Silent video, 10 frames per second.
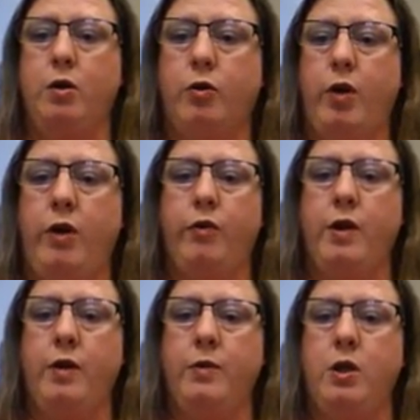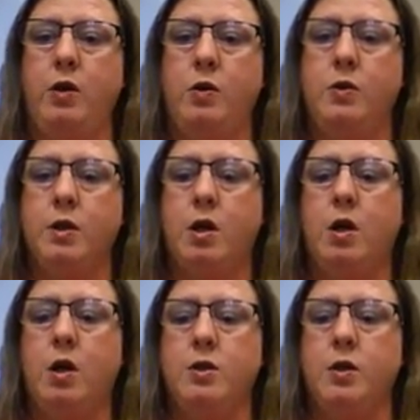great for them to use
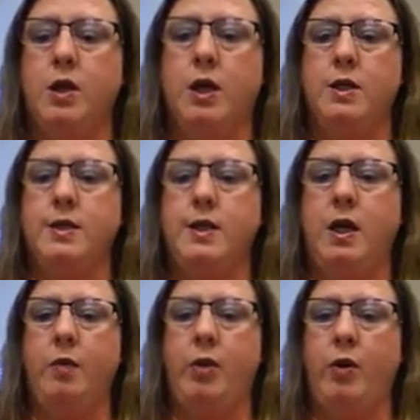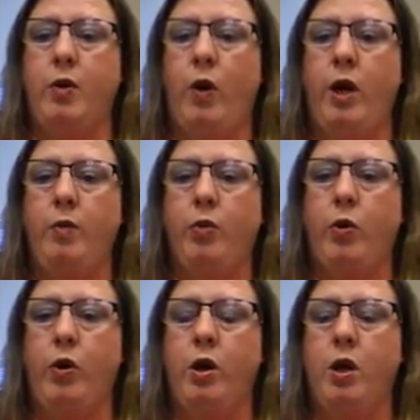so they can see it up on the
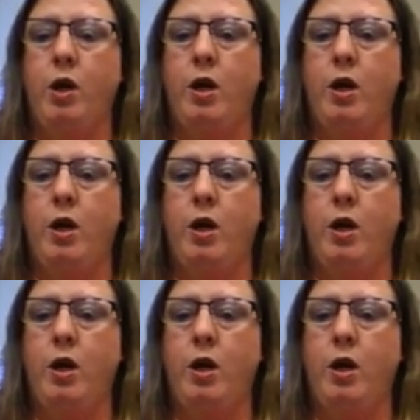whiteboard